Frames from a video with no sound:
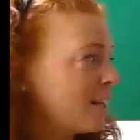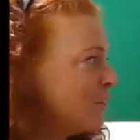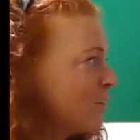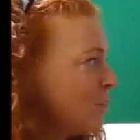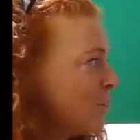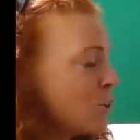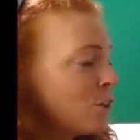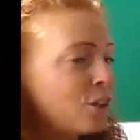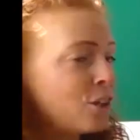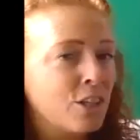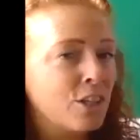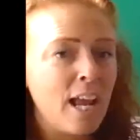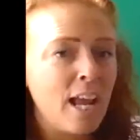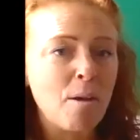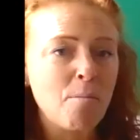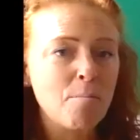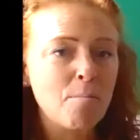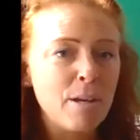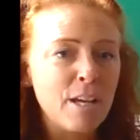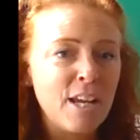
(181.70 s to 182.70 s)
can learn
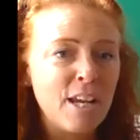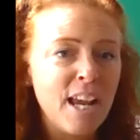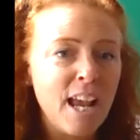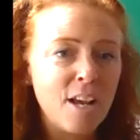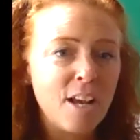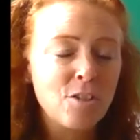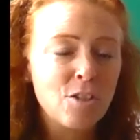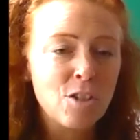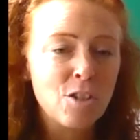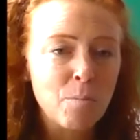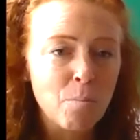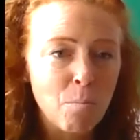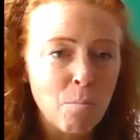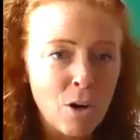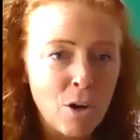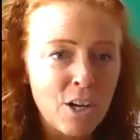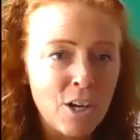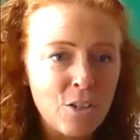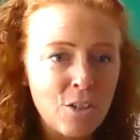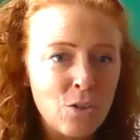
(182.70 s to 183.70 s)
and be as
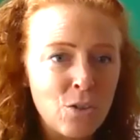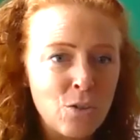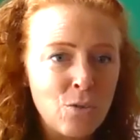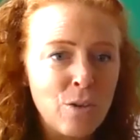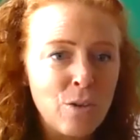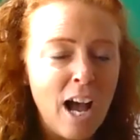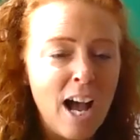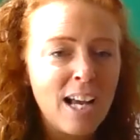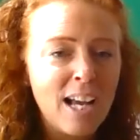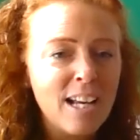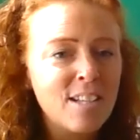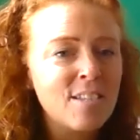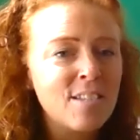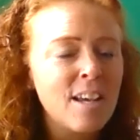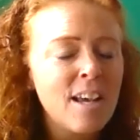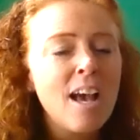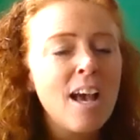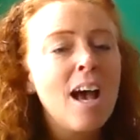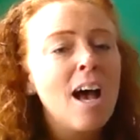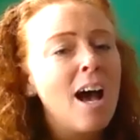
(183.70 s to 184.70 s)
smart as you guys.
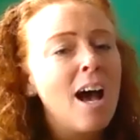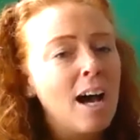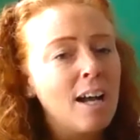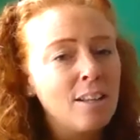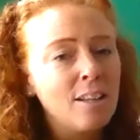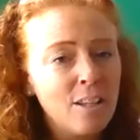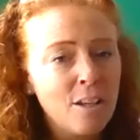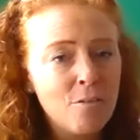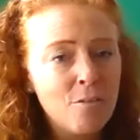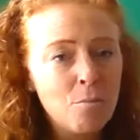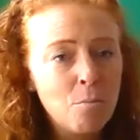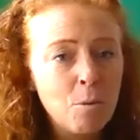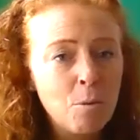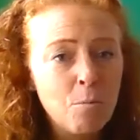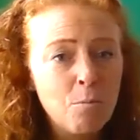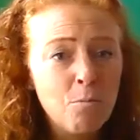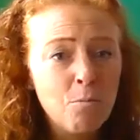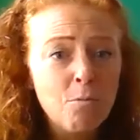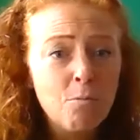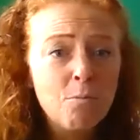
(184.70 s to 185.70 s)
I love and
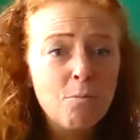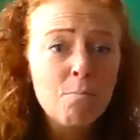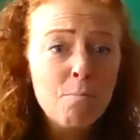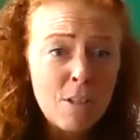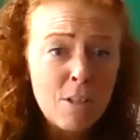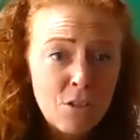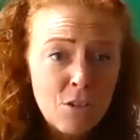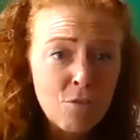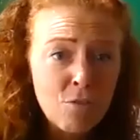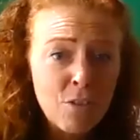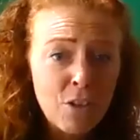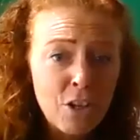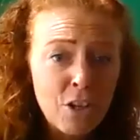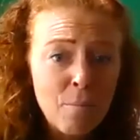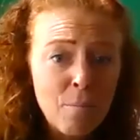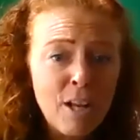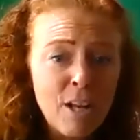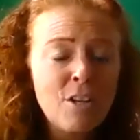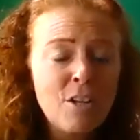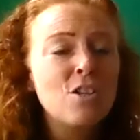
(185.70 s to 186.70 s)
I miss you very
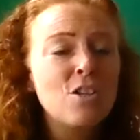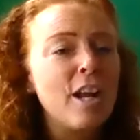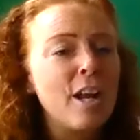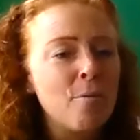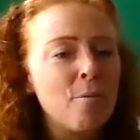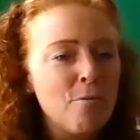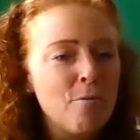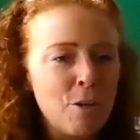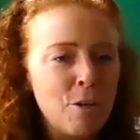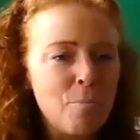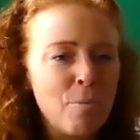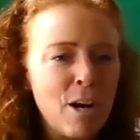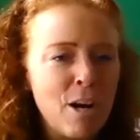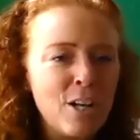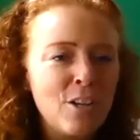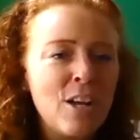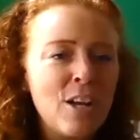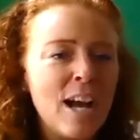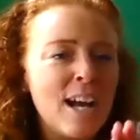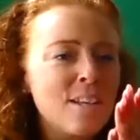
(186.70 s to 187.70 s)
much, and I'm very proud
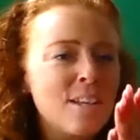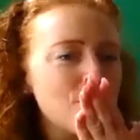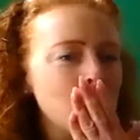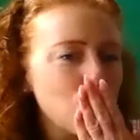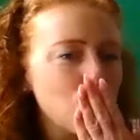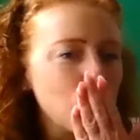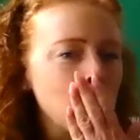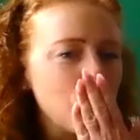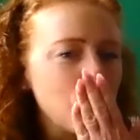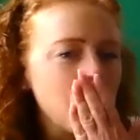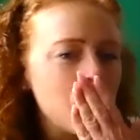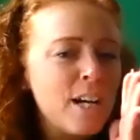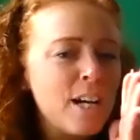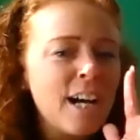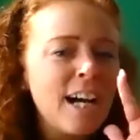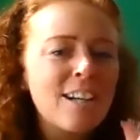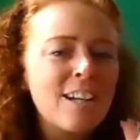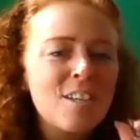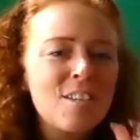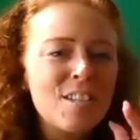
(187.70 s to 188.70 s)
of you guys,
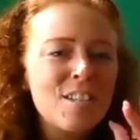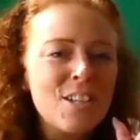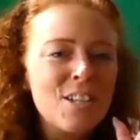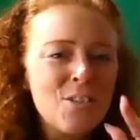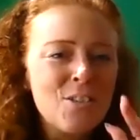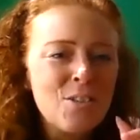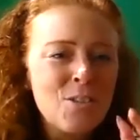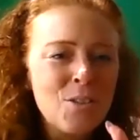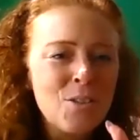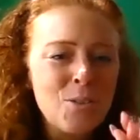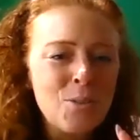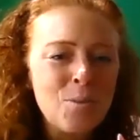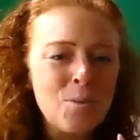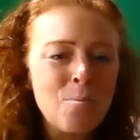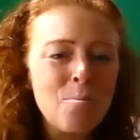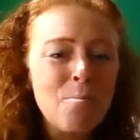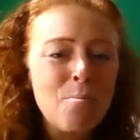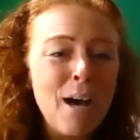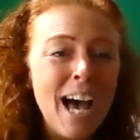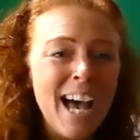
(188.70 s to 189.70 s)
and I'll see you
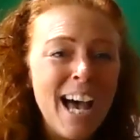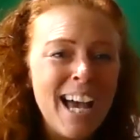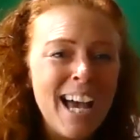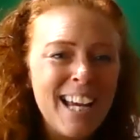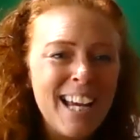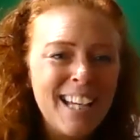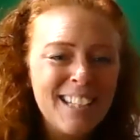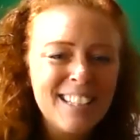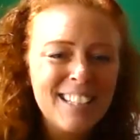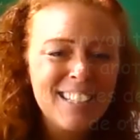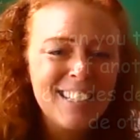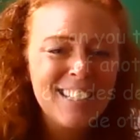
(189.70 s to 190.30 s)
soon. Bye.